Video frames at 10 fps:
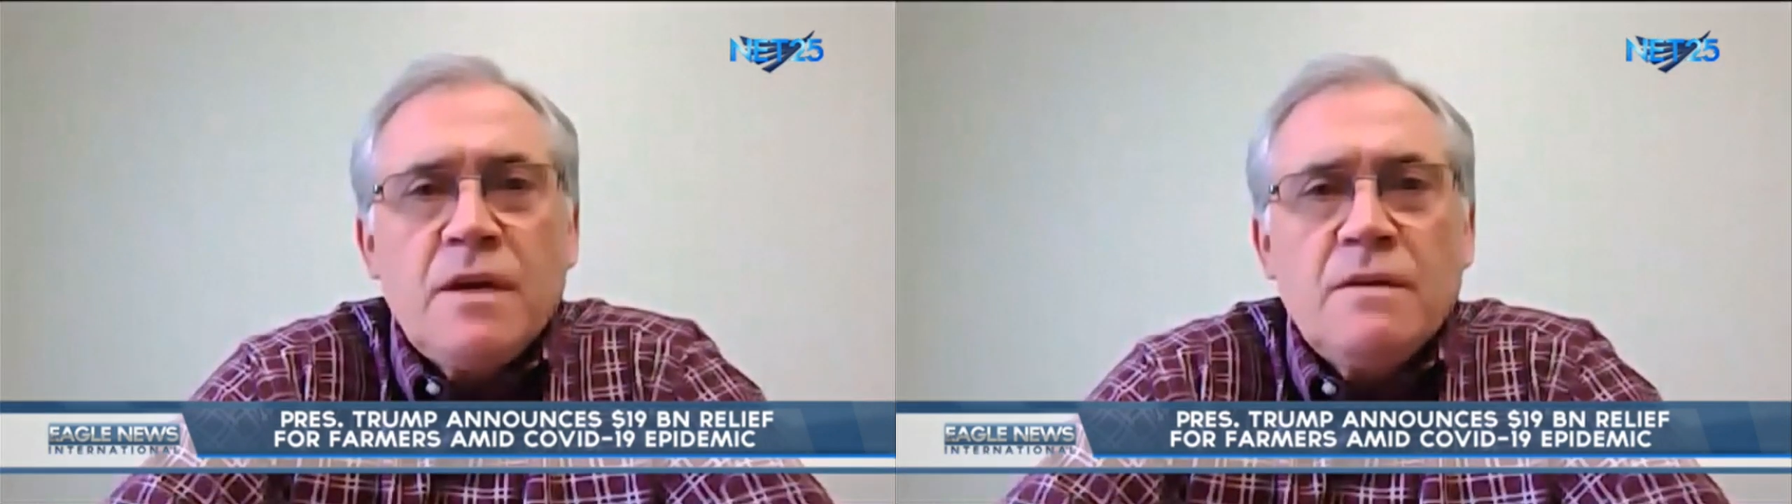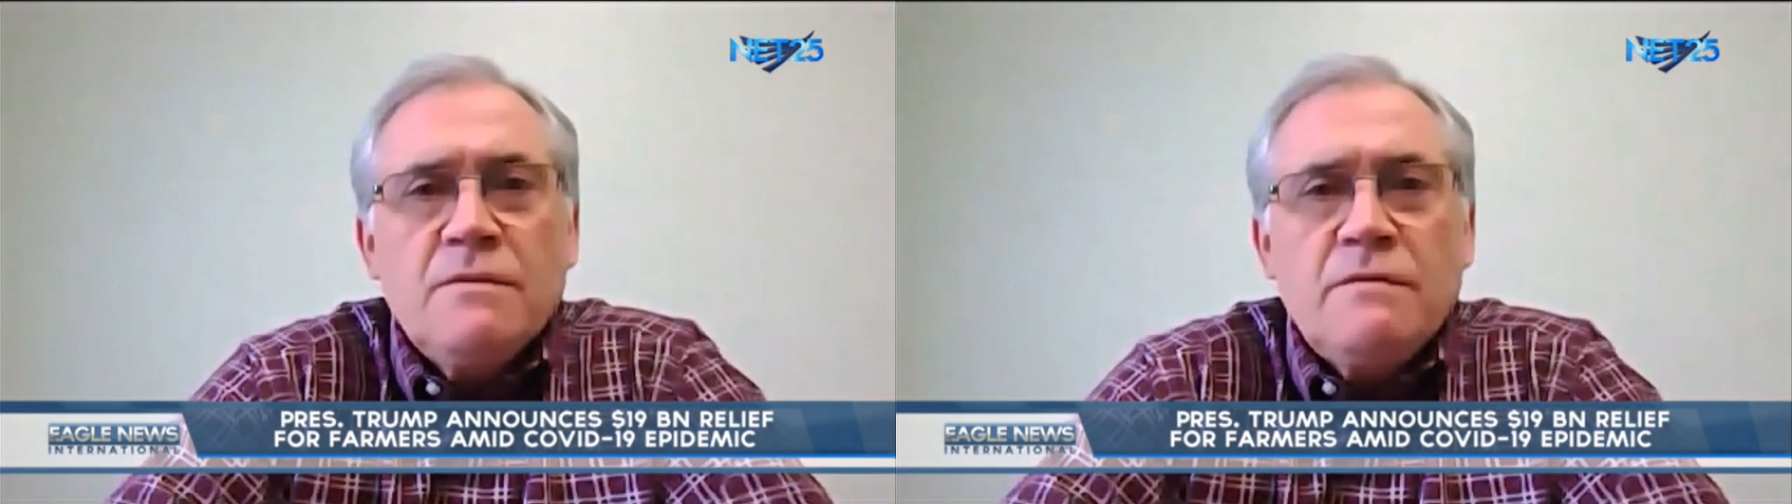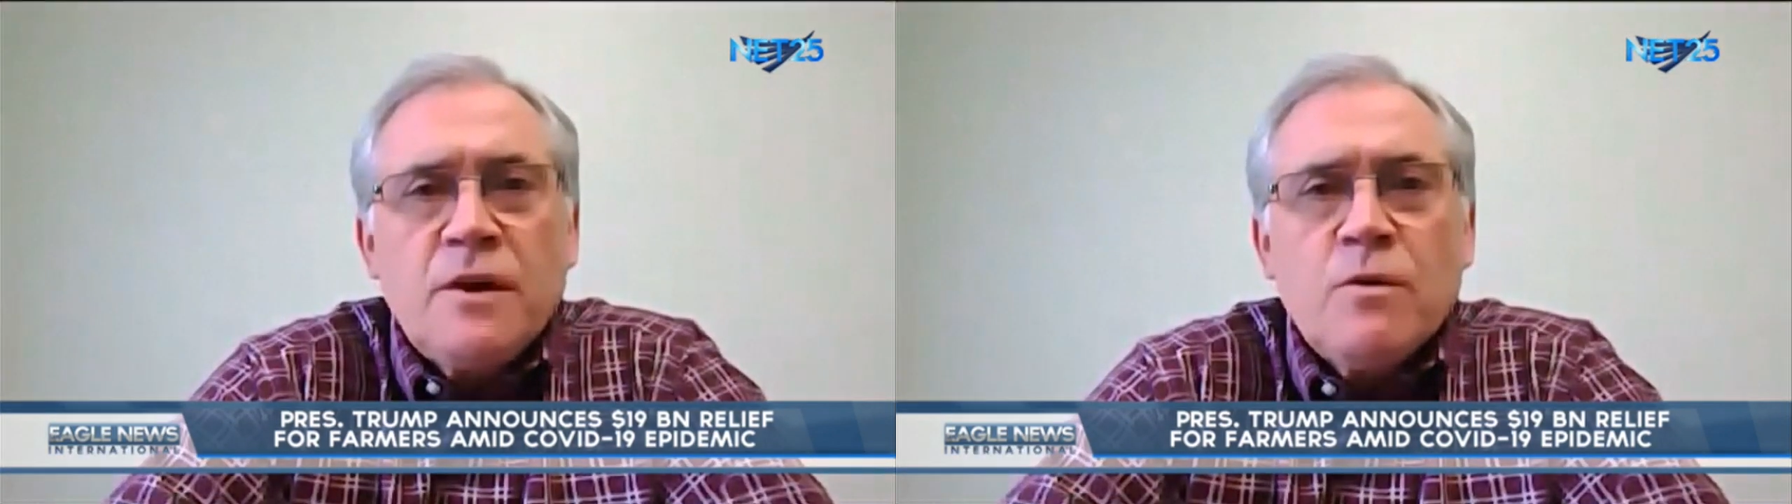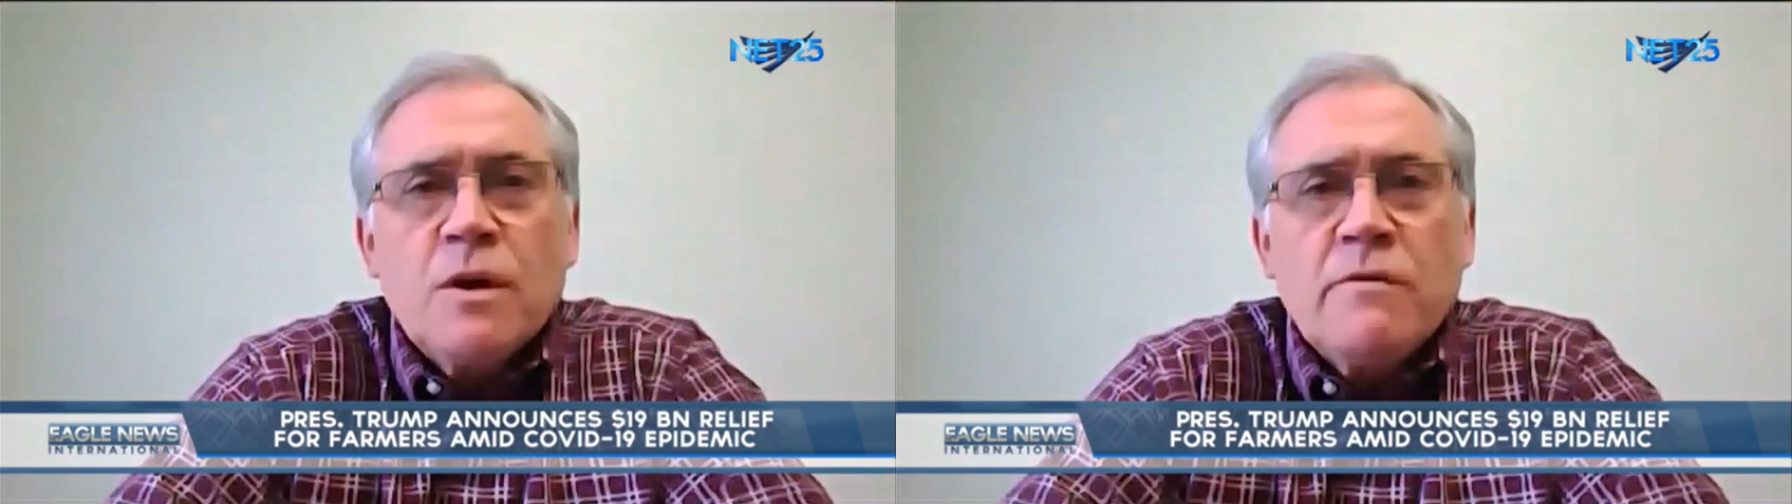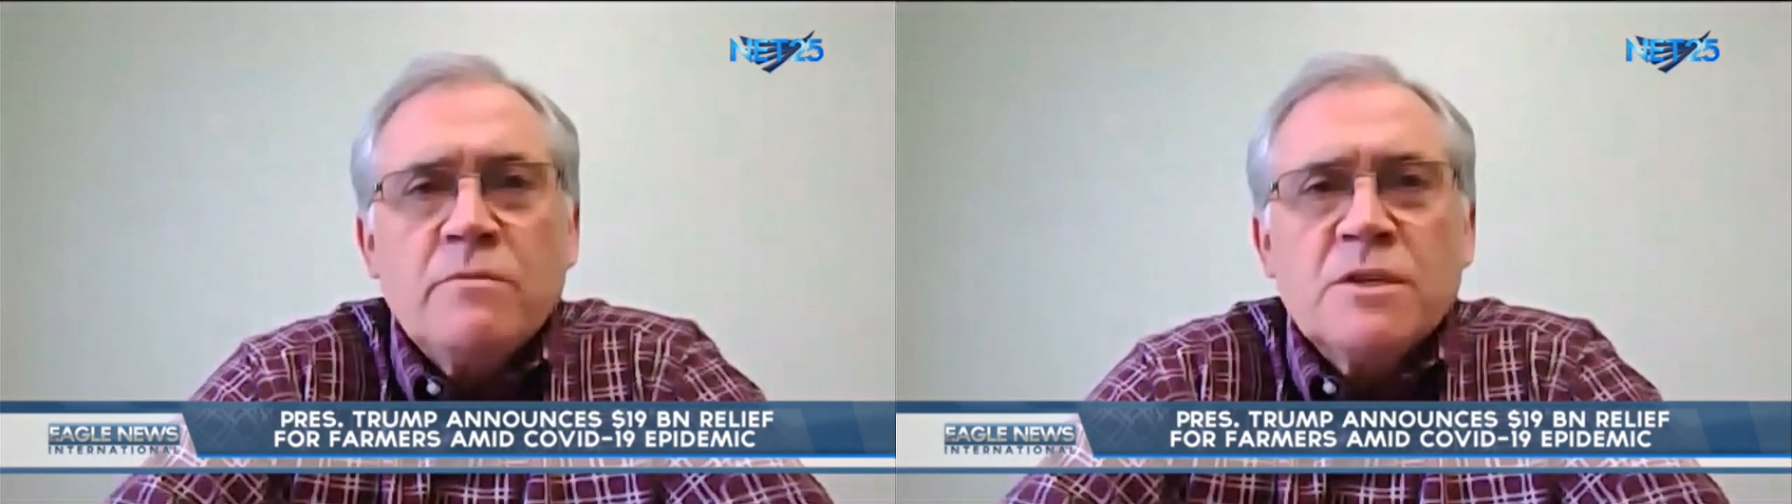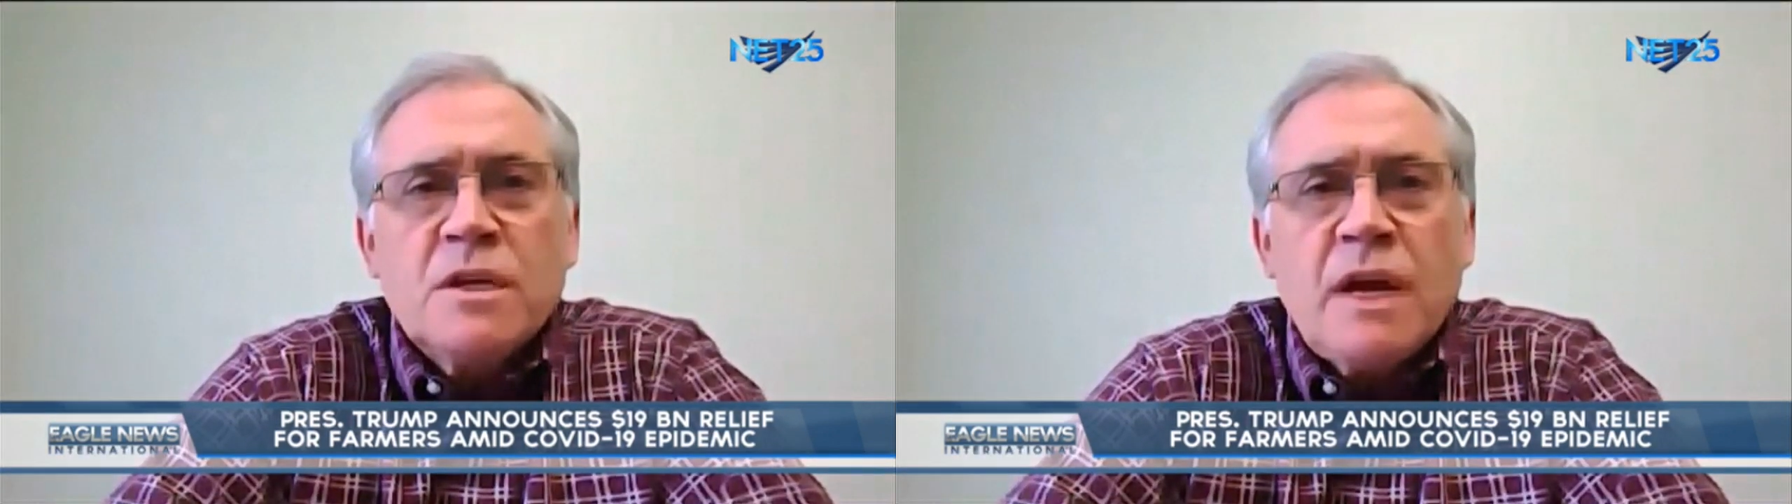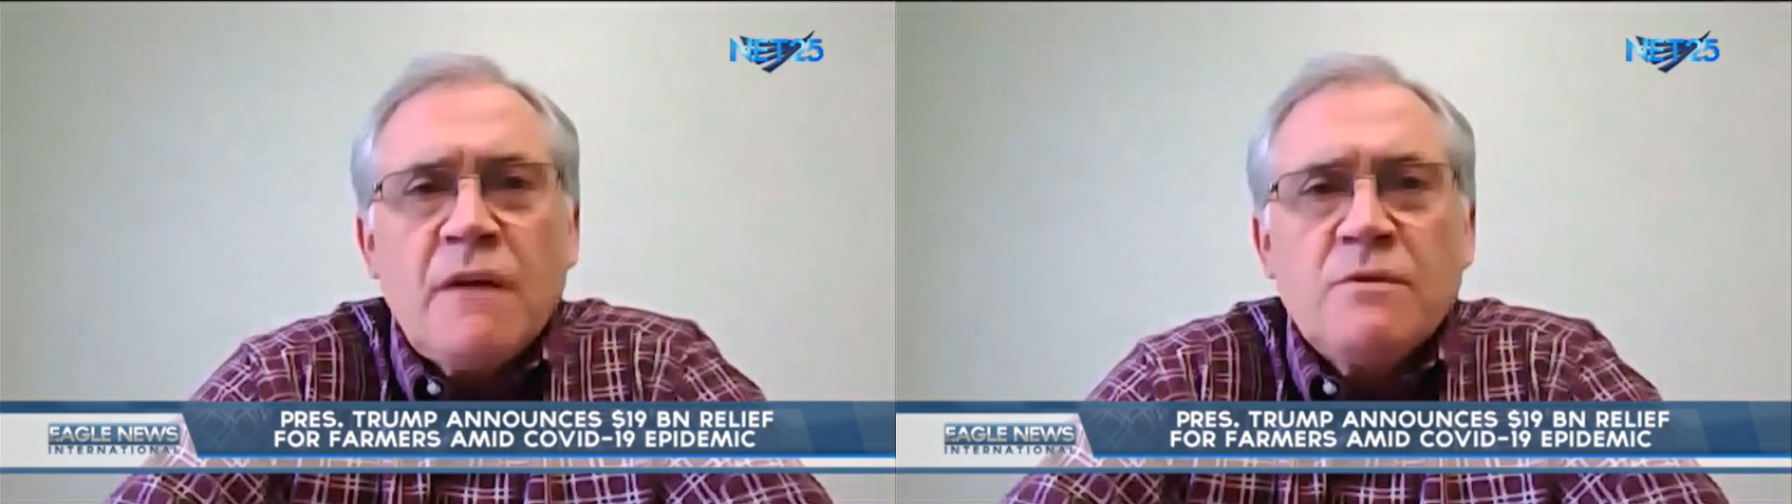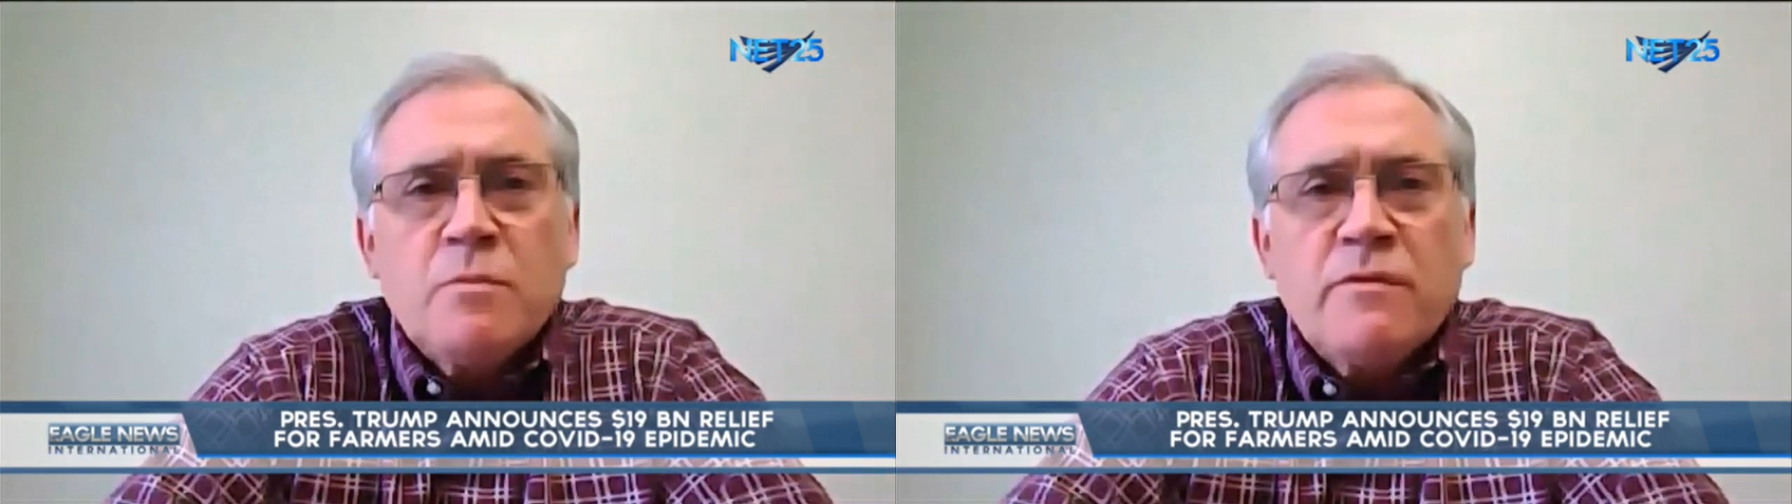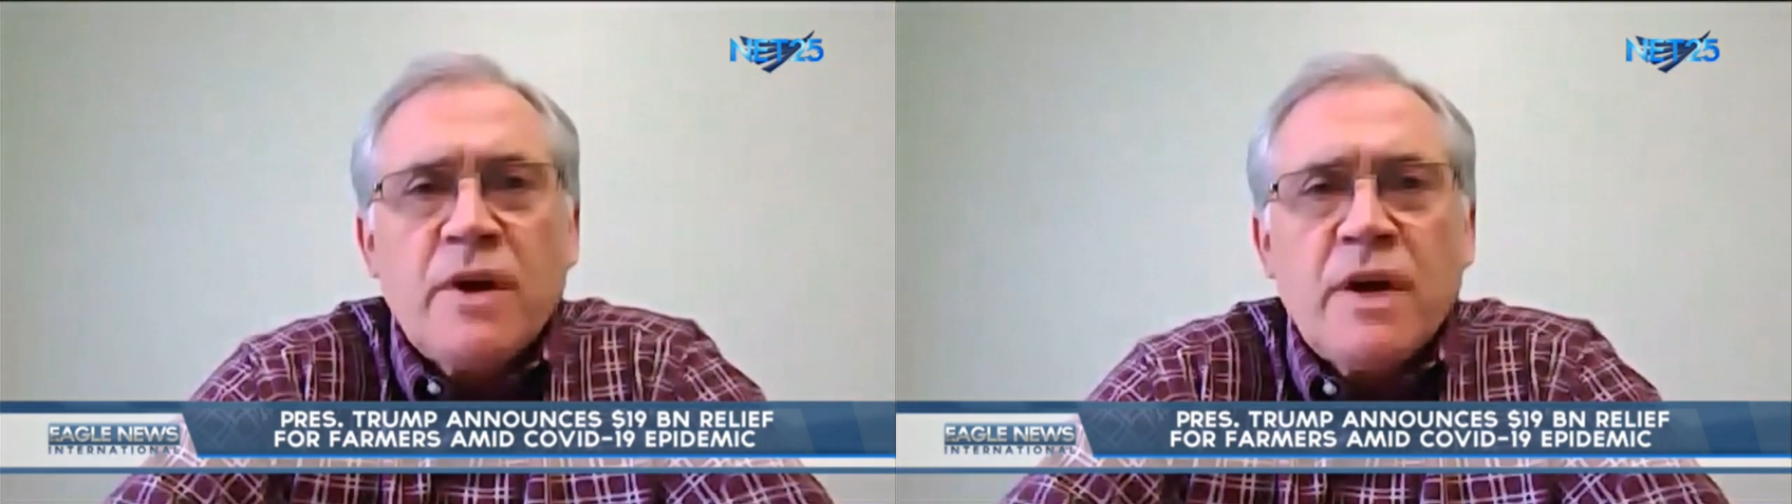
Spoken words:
federal government's going to have to provide